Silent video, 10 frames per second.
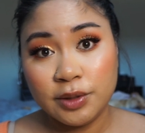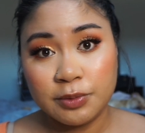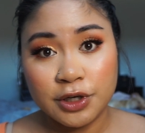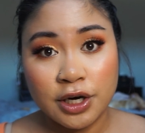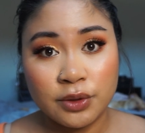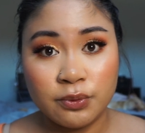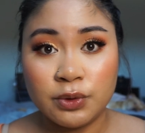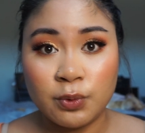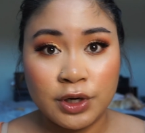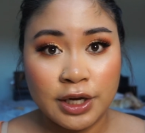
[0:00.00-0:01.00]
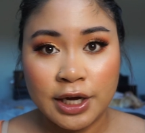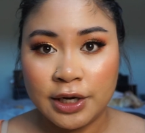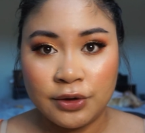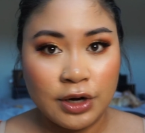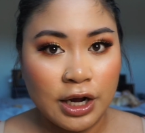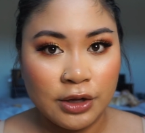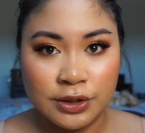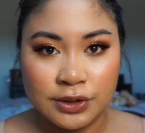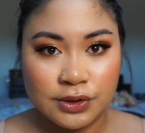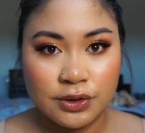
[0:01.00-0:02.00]
Briana with one N. I'll
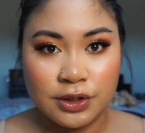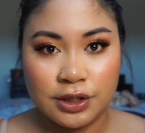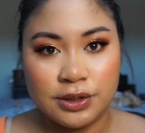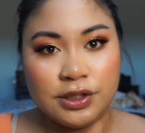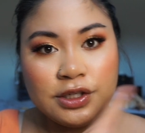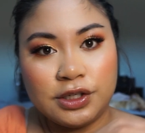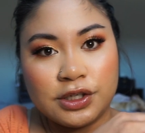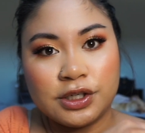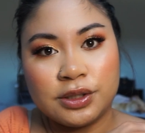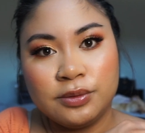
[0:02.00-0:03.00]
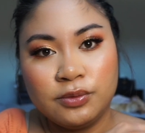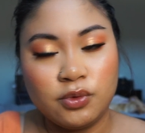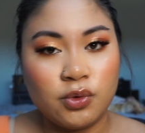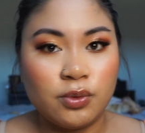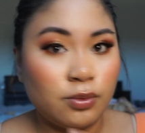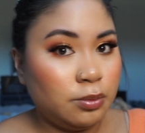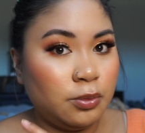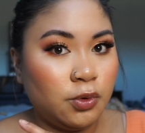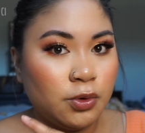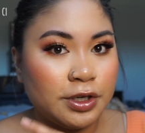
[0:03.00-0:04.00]
insert it here
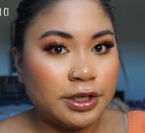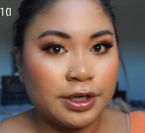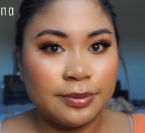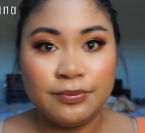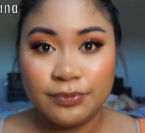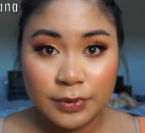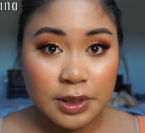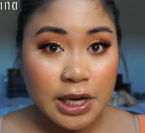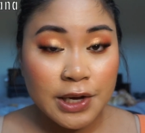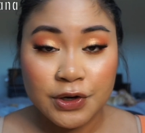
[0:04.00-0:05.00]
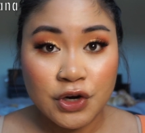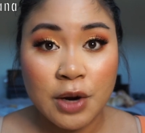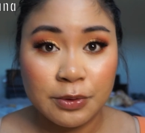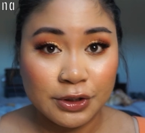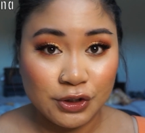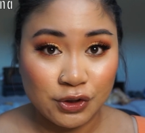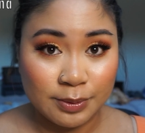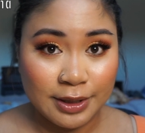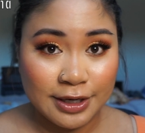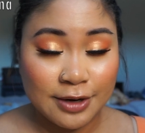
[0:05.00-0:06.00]
or here. Not really sure
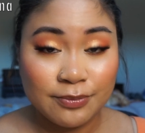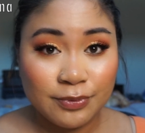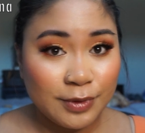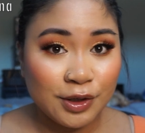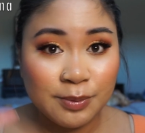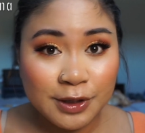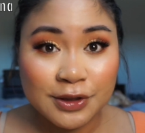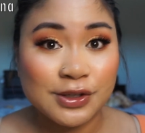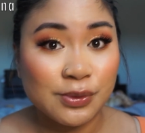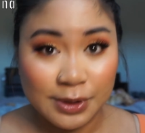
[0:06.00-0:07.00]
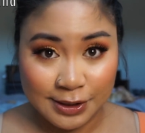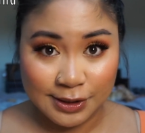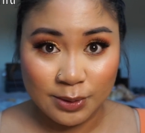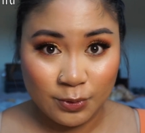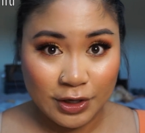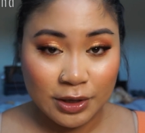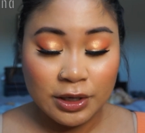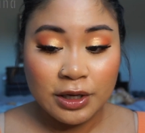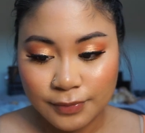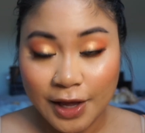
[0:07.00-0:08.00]
right now. It'll be on the screen somewhere.
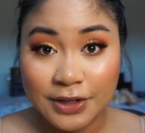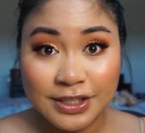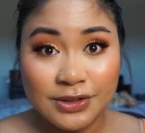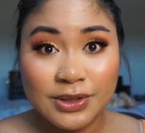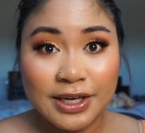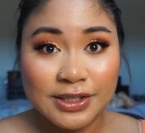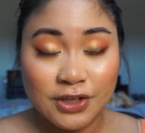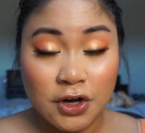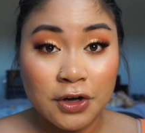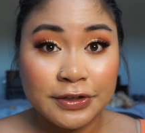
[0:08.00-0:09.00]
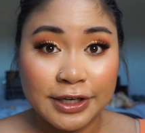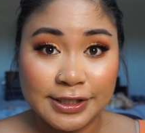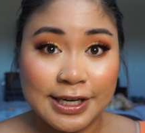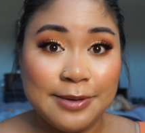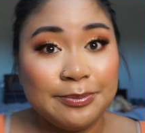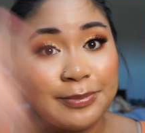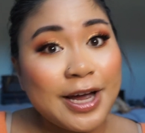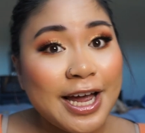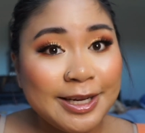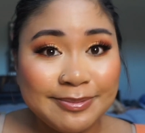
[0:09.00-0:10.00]
I'll see you guys all next time. Bye!